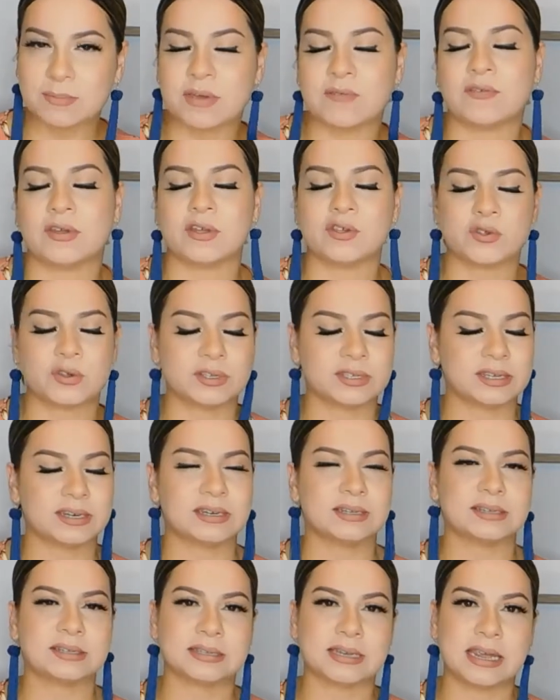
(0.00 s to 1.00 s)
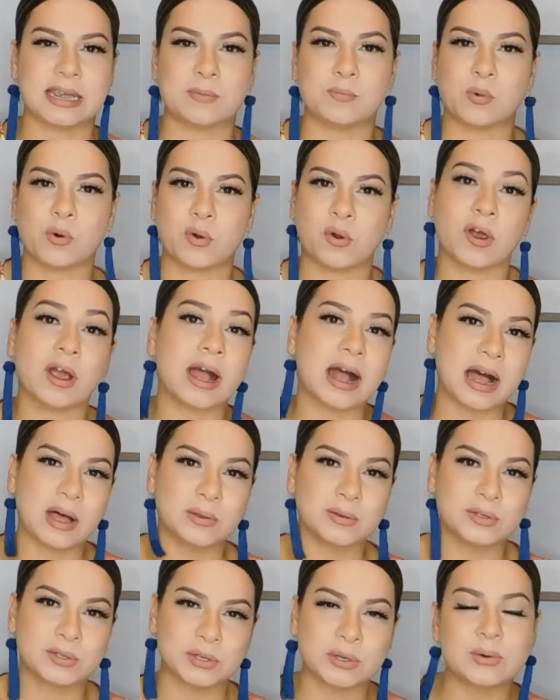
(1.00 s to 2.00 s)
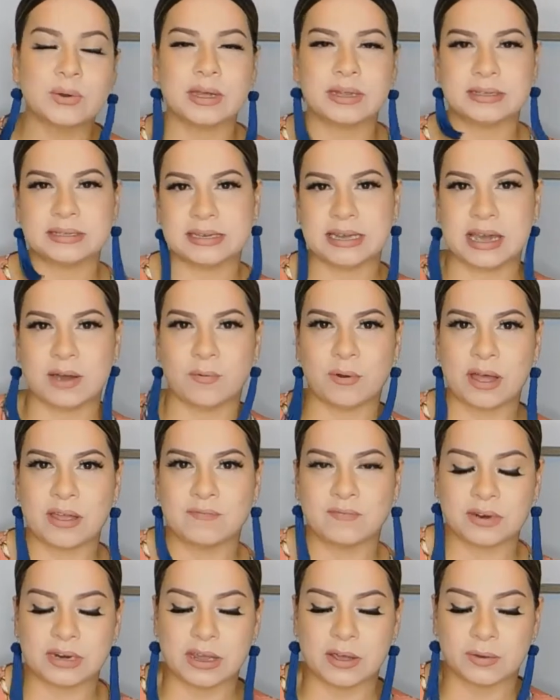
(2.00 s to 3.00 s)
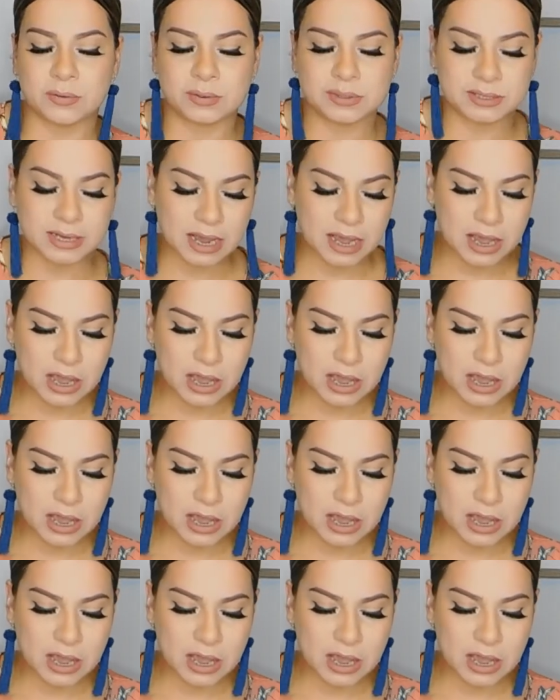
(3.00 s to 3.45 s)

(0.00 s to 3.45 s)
if you're interested in seeing more how-to and DIY videos.